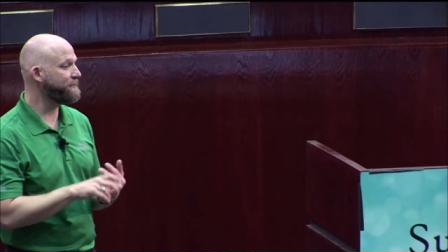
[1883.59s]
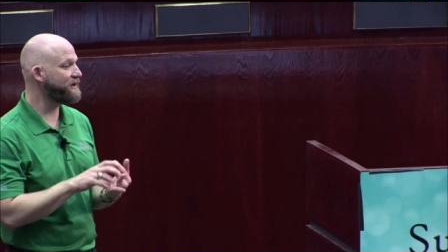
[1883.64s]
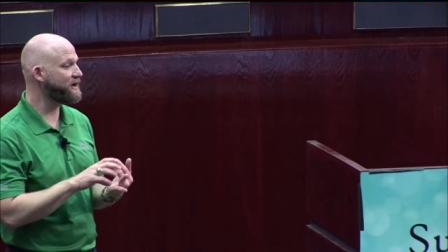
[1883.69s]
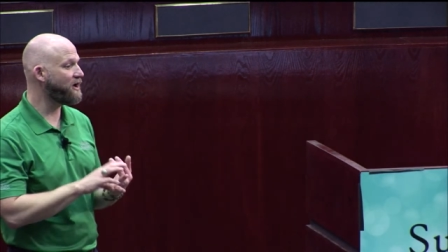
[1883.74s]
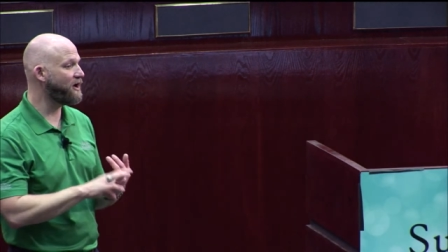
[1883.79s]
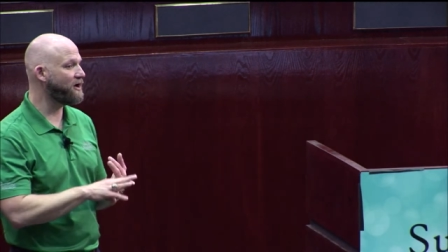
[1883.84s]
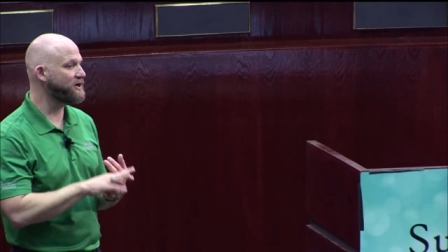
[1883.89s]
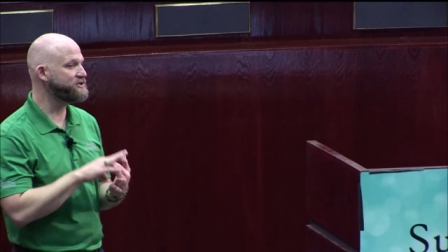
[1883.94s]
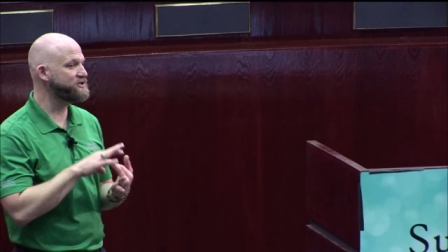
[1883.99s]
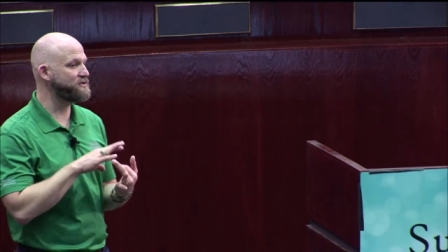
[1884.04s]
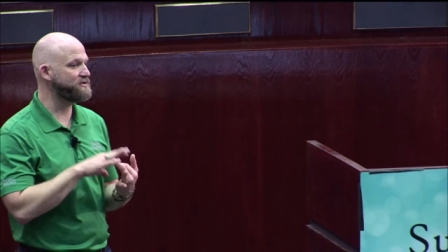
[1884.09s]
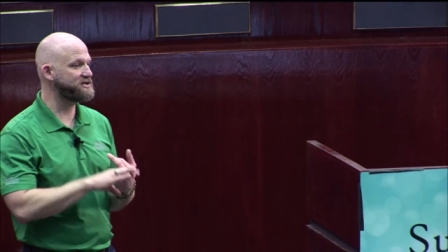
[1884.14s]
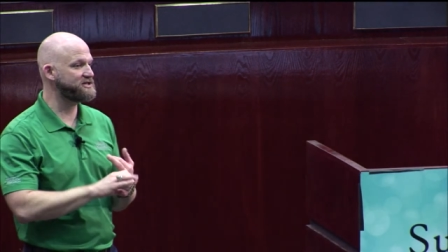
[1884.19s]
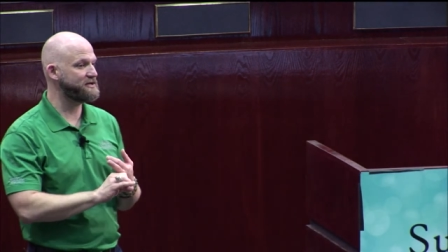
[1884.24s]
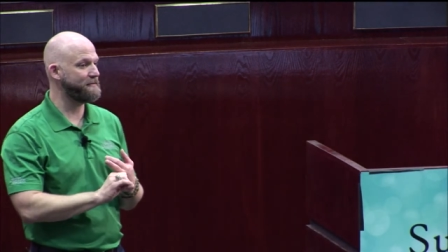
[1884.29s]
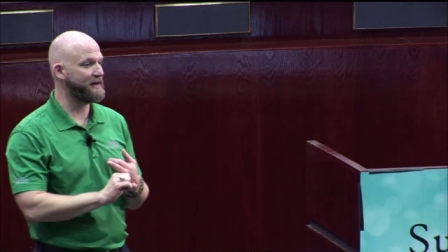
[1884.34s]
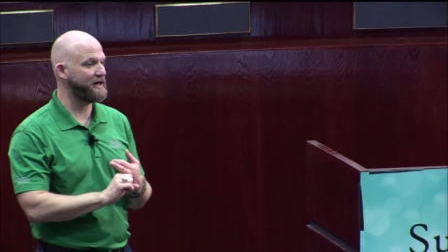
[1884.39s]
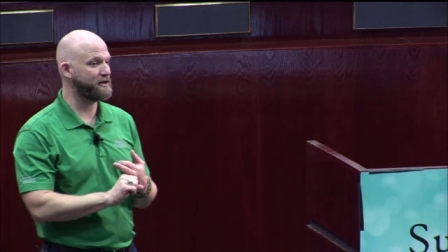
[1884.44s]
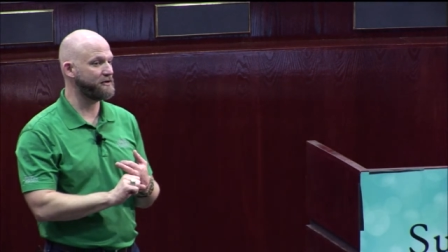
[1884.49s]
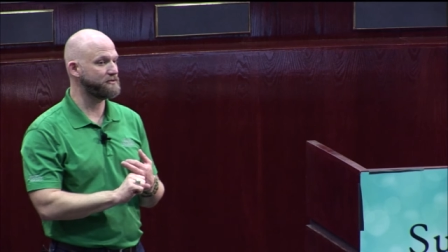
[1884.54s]
but also the
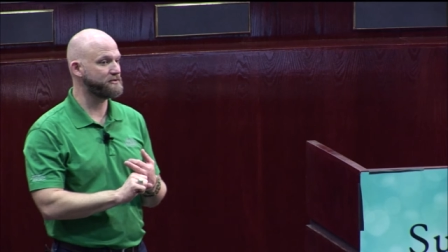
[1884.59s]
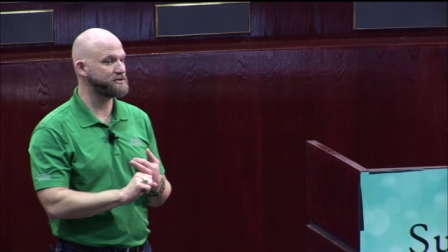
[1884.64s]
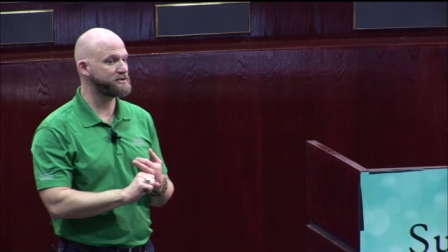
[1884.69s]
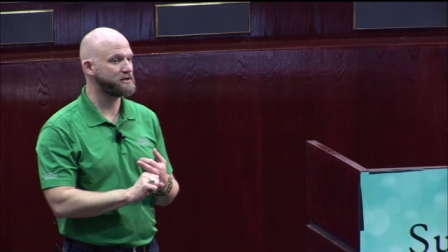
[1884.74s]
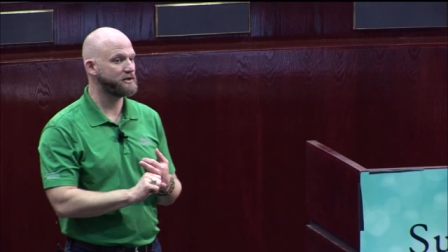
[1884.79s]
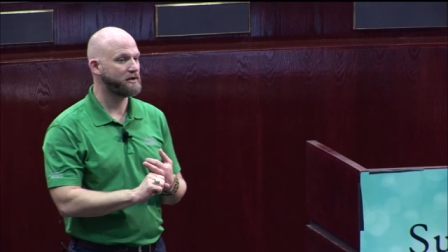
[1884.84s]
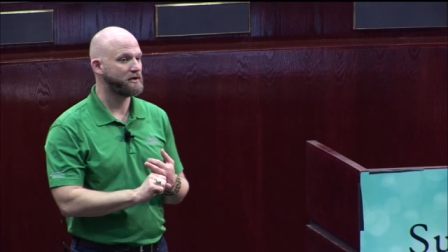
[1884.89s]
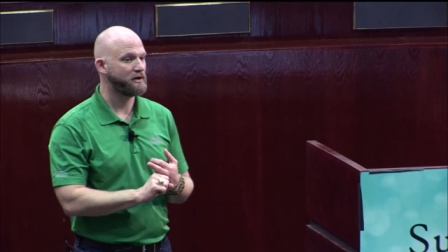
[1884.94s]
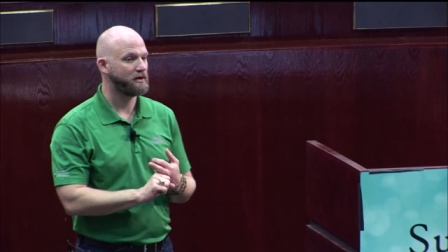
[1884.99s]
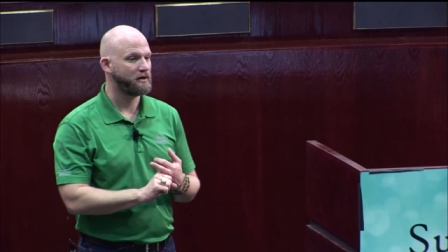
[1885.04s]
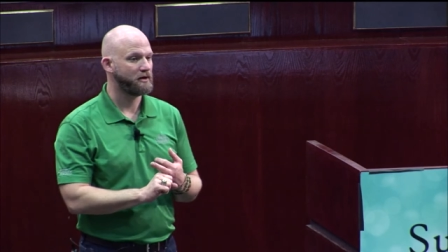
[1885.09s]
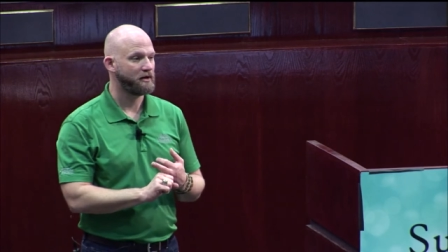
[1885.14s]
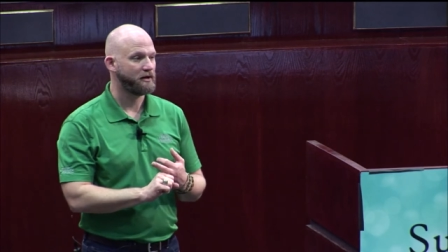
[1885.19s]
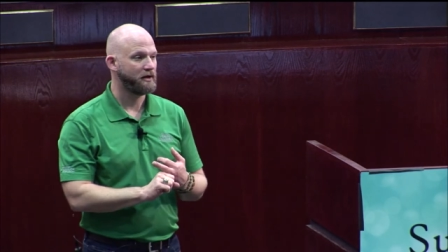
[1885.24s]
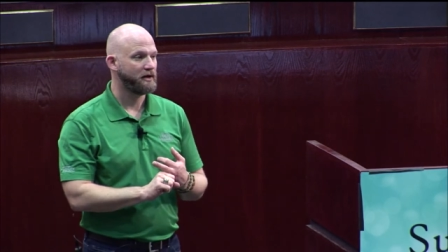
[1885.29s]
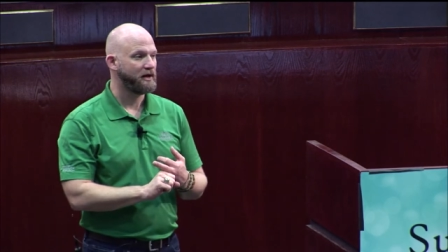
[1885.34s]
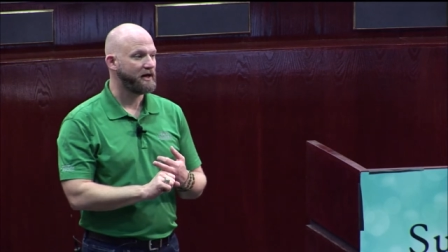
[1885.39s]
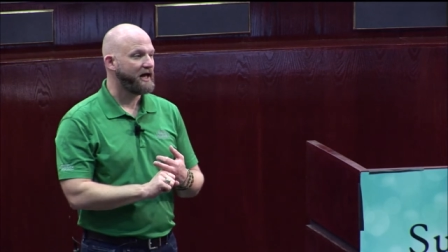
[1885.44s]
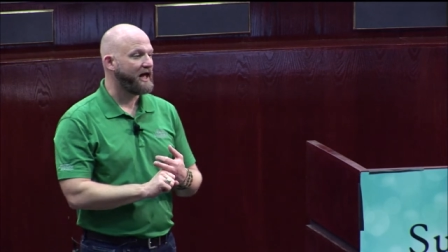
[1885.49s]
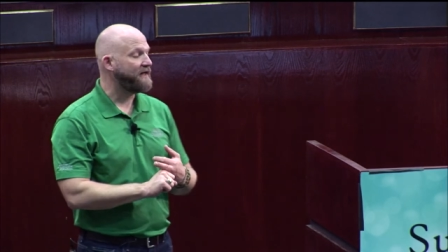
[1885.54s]
tomatoes.
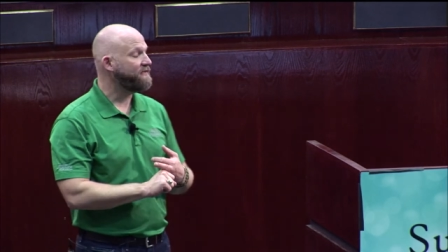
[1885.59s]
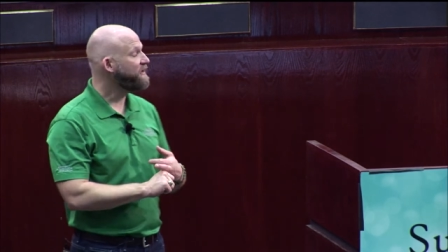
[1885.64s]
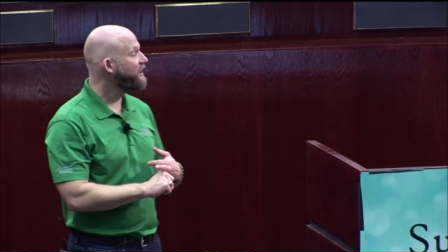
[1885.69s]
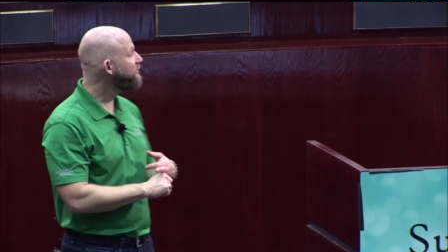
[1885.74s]
And the